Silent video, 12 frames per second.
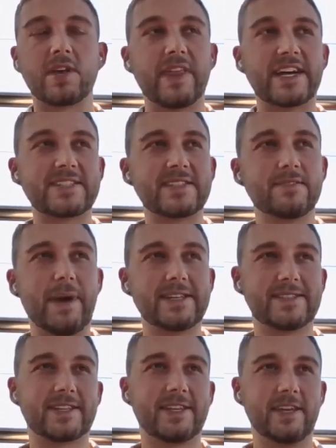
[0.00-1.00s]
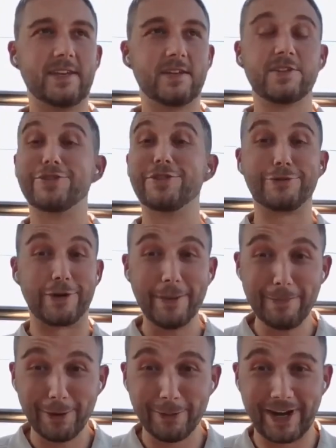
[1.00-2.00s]
So that's basically the
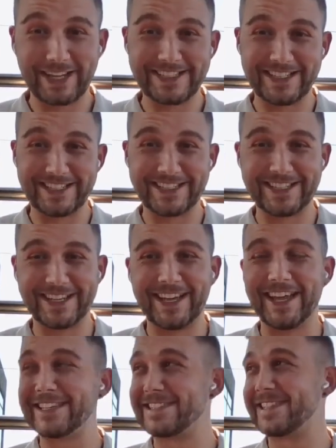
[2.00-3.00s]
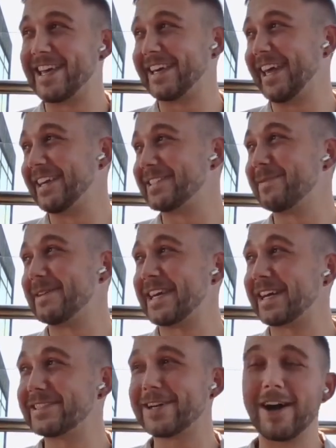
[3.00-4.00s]
trip, what I did. It's again, it's my
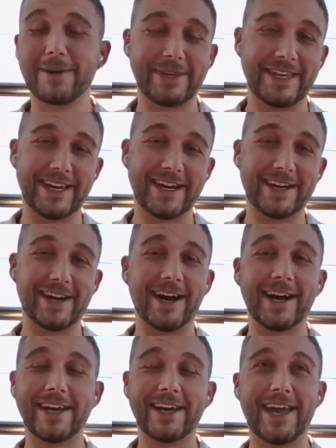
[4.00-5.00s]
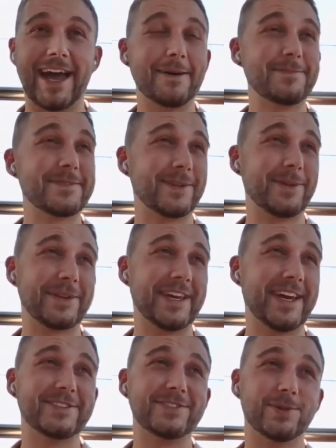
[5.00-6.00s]
second time here. I
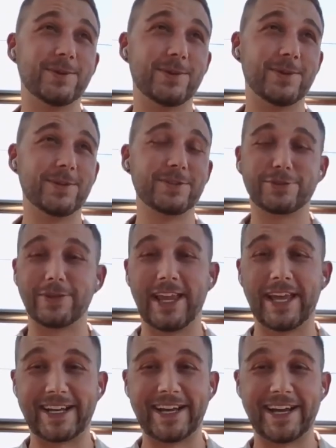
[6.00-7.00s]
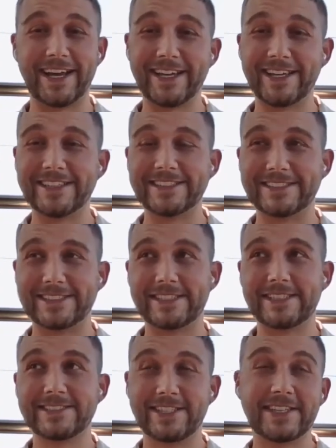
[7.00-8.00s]
absolutely adore Sri Lanka. It is
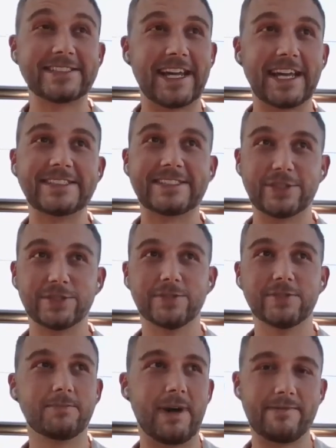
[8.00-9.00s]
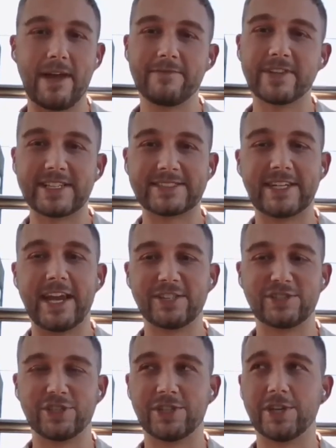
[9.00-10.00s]
to this day still my favorite
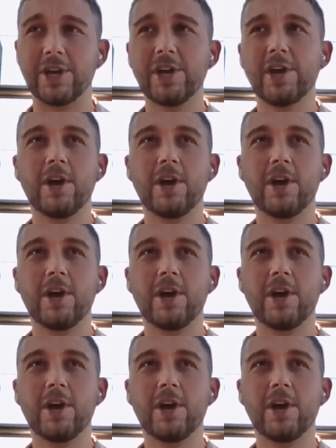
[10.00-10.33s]
destination